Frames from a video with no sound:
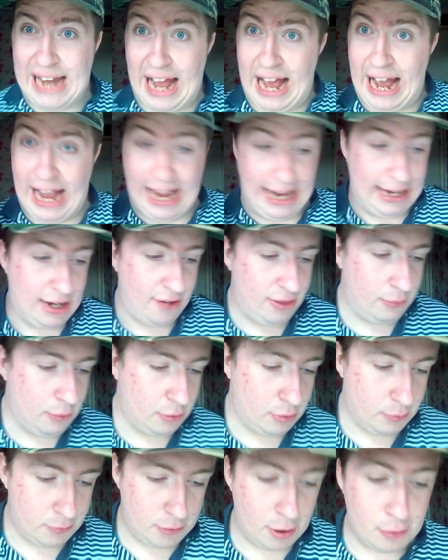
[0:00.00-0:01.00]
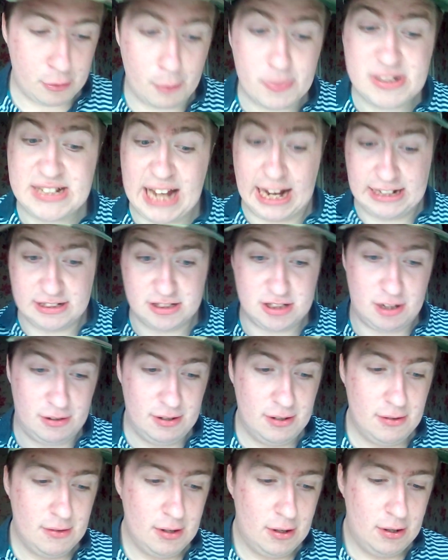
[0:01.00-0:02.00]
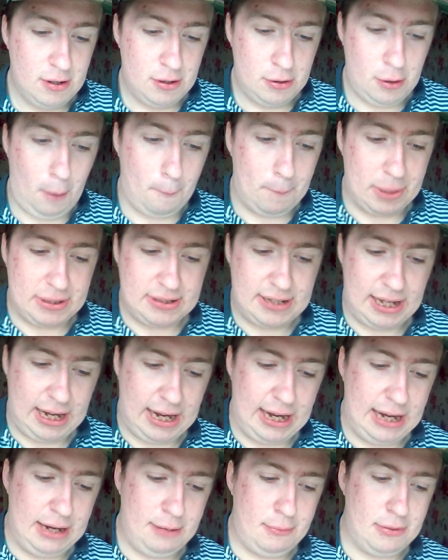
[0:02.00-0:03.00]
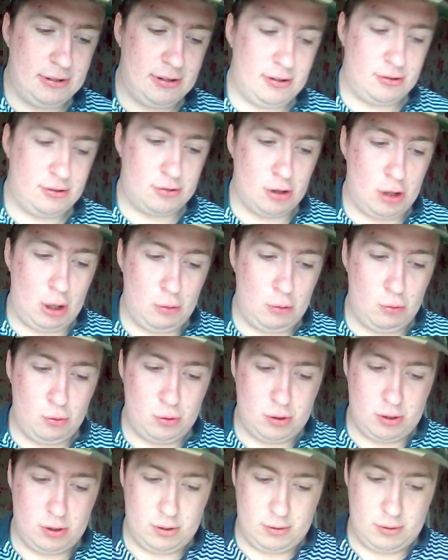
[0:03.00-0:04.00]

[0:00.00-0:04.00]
I think we're on number 10, sorry. Number 10, which has to load.